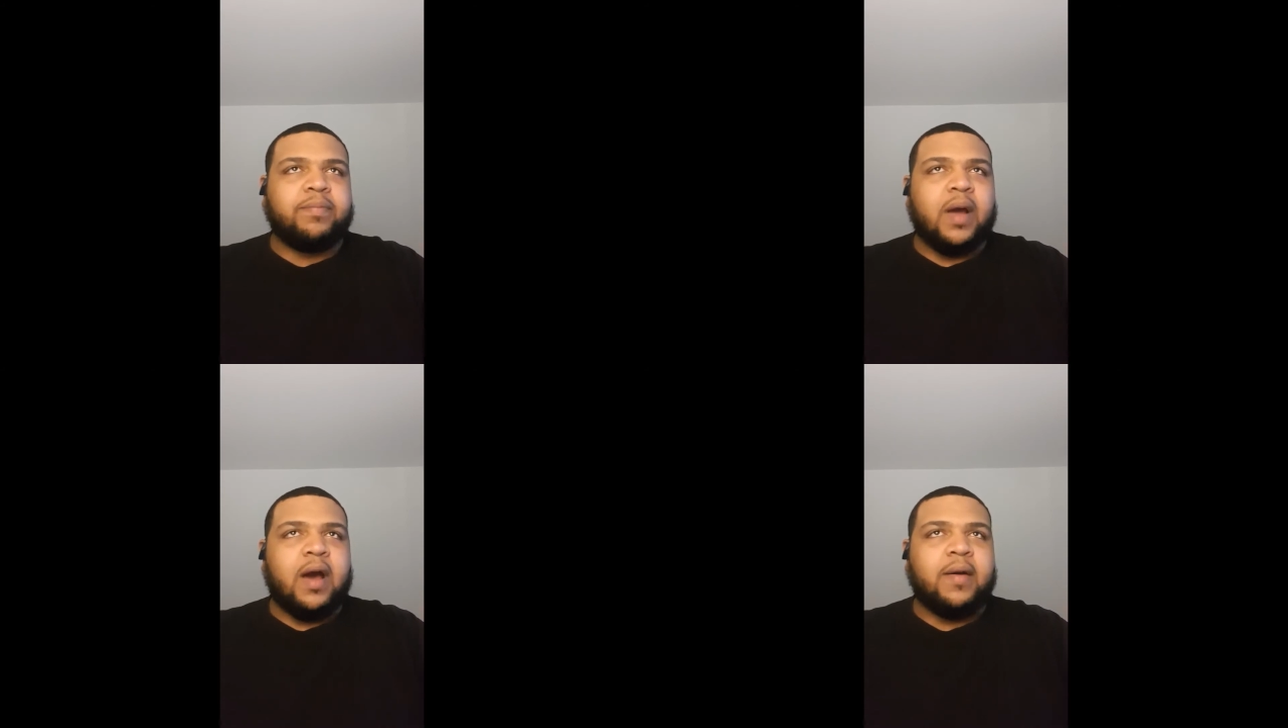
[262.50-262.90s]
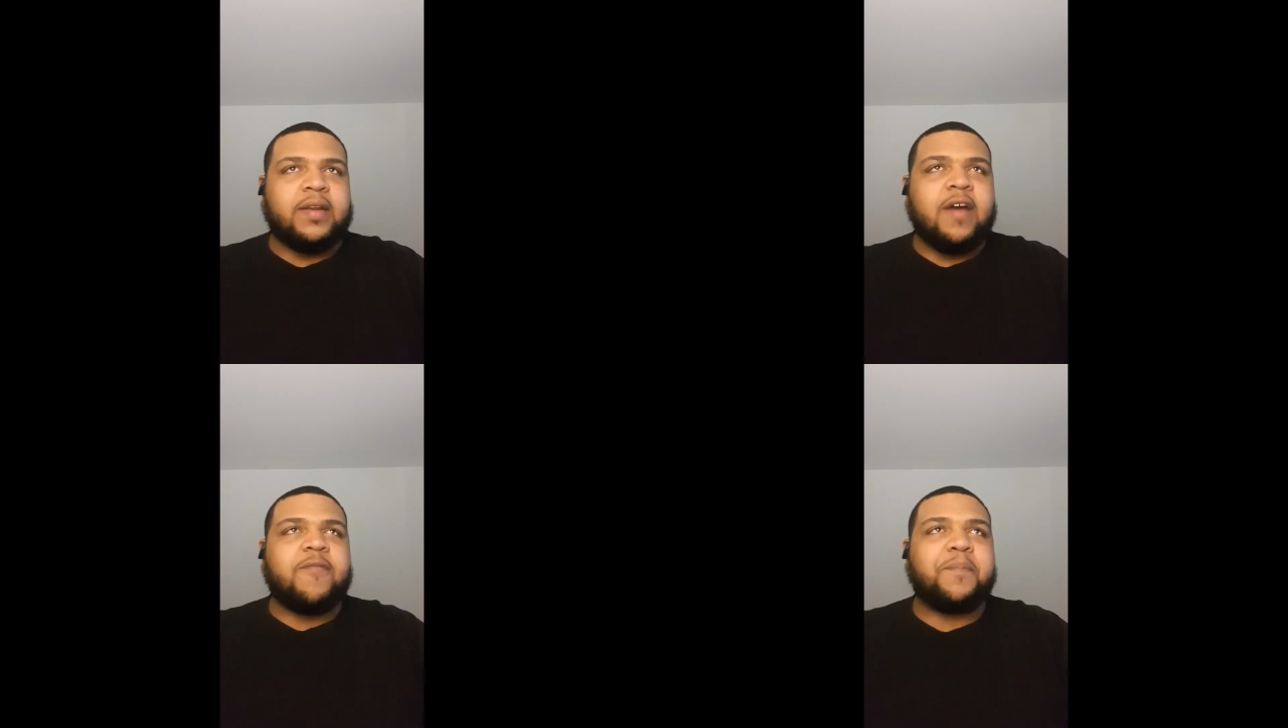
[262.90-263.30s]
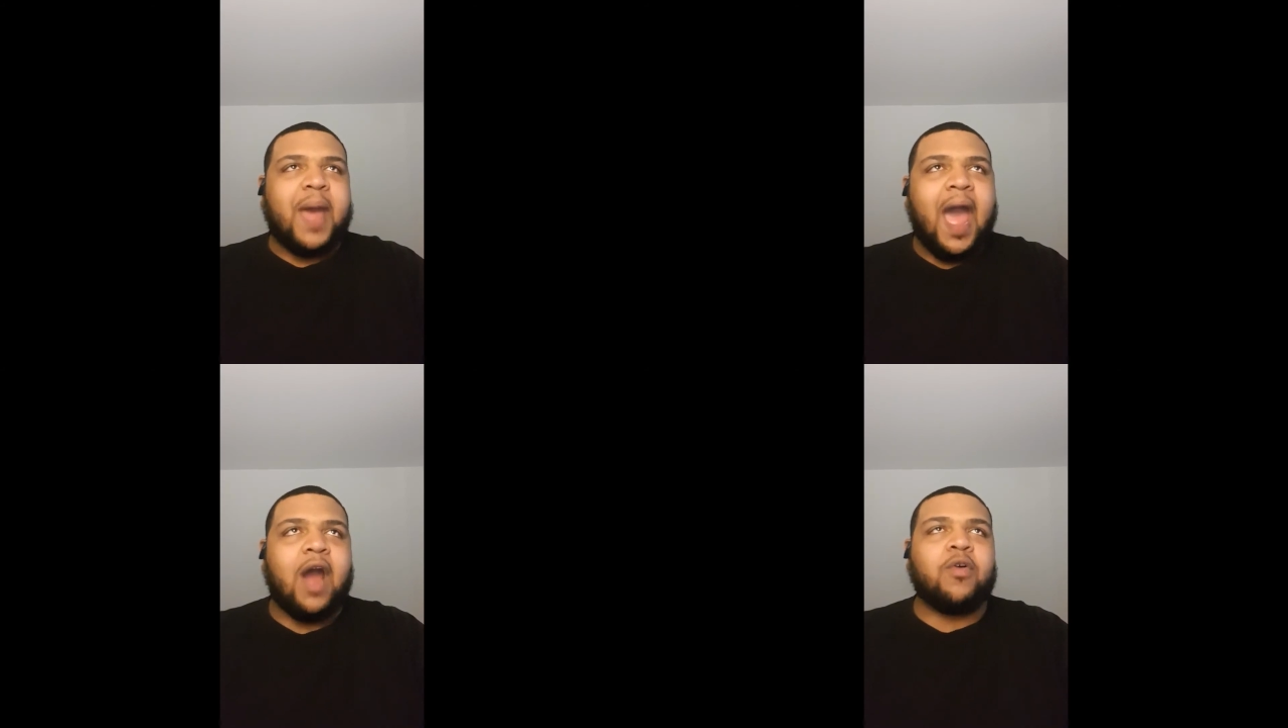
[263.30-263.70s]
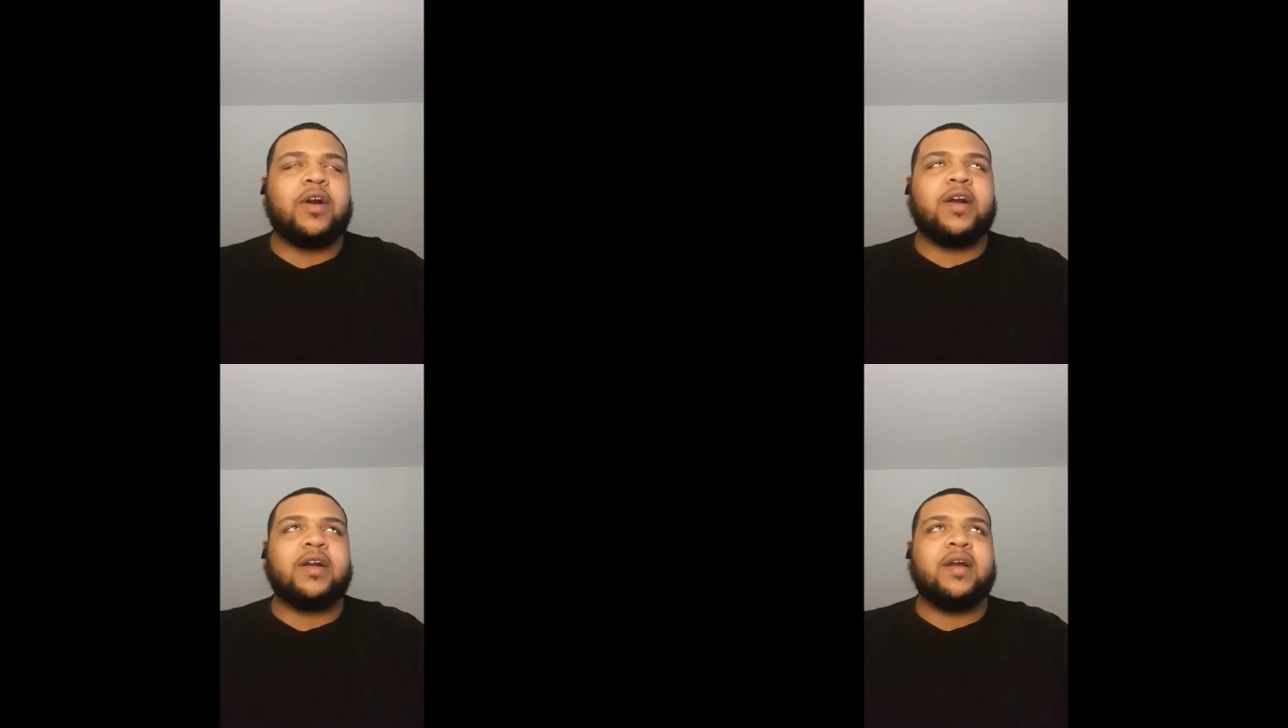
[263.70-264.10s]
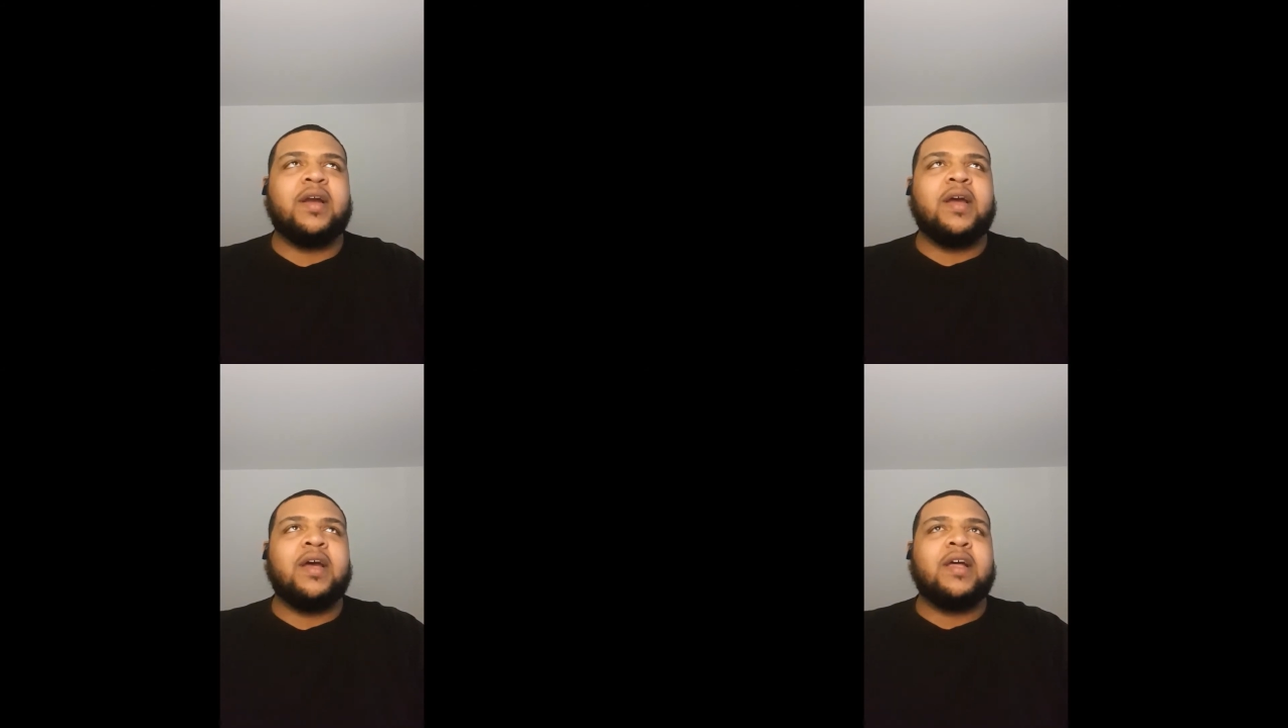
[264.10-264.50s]
enough power
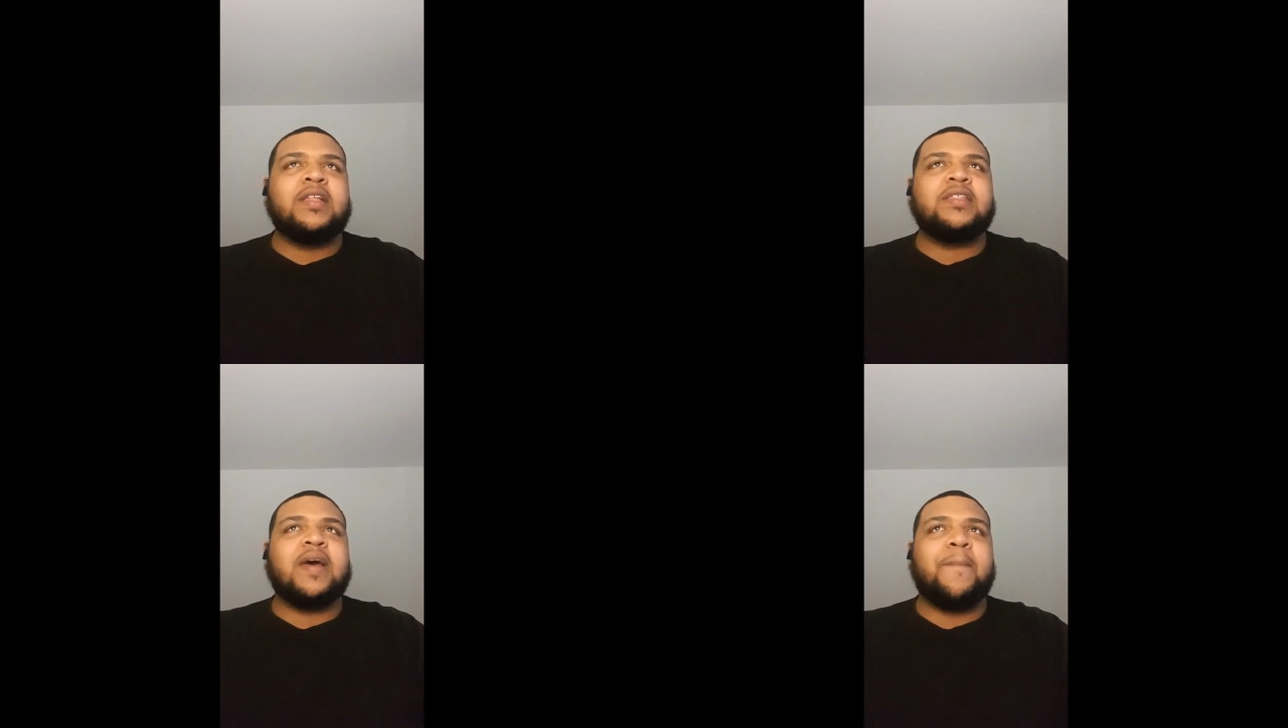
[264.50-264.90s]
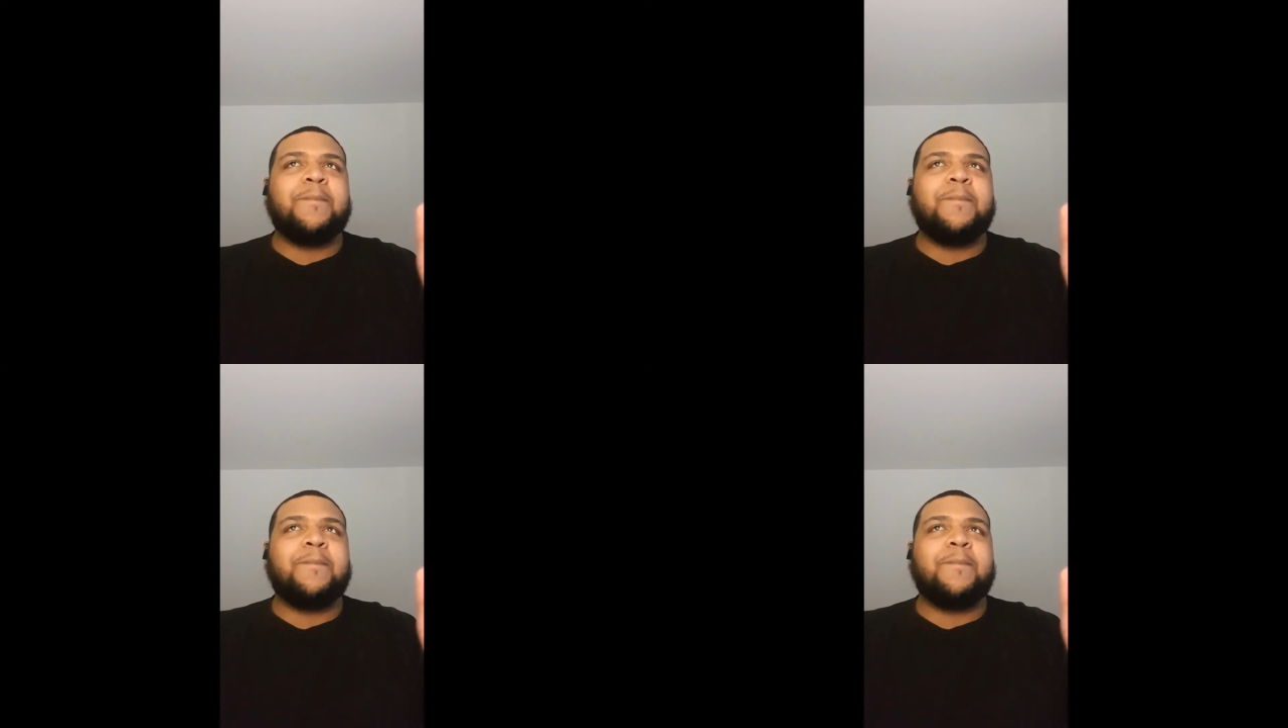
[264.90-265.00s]
to